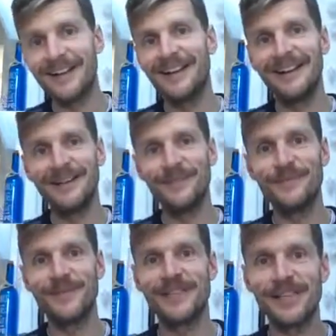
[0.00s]

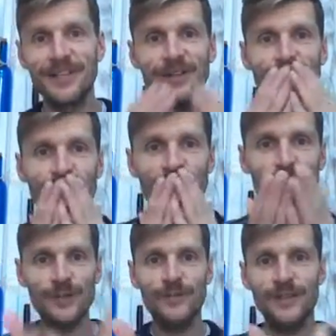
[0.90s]
Sending you
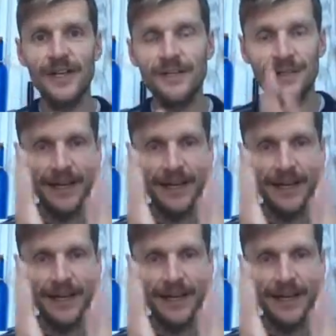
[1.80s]
lots of love